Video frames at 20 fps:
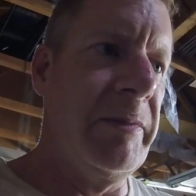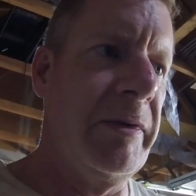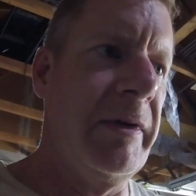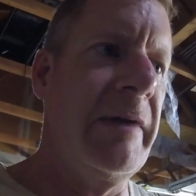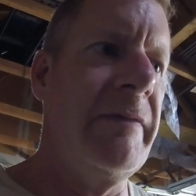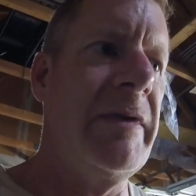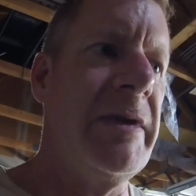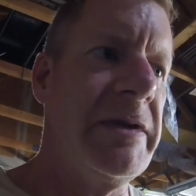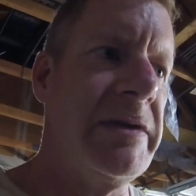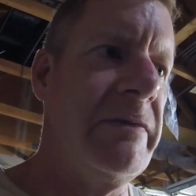
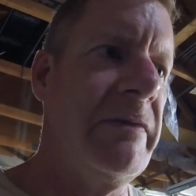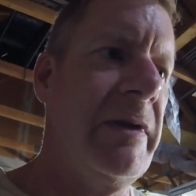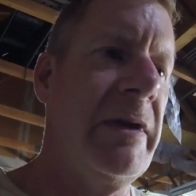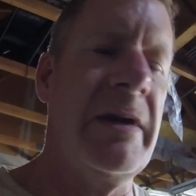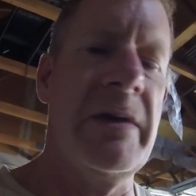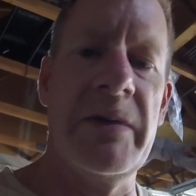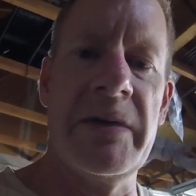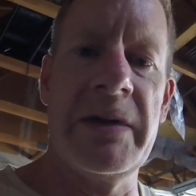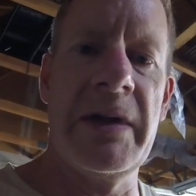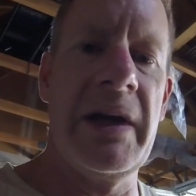previous
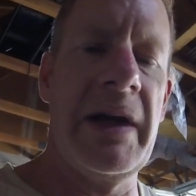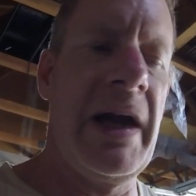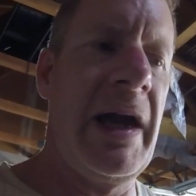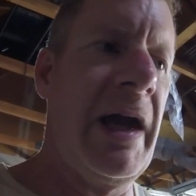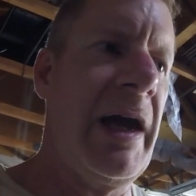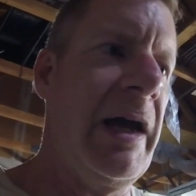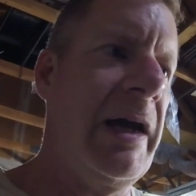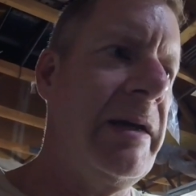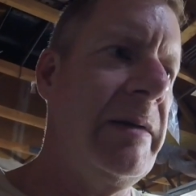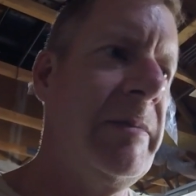videos that I
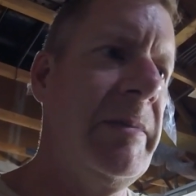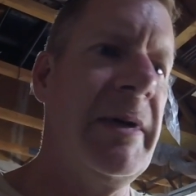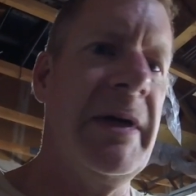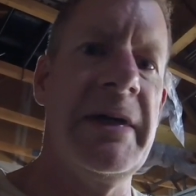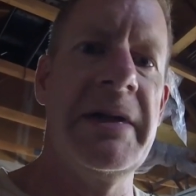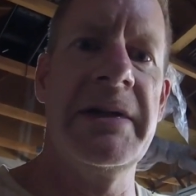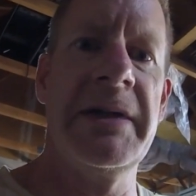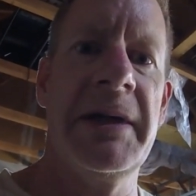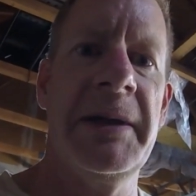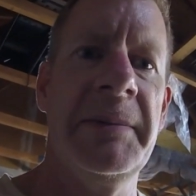had,
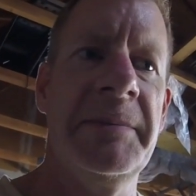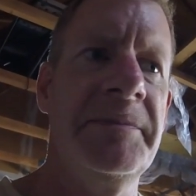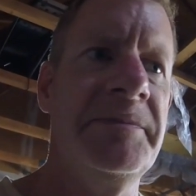but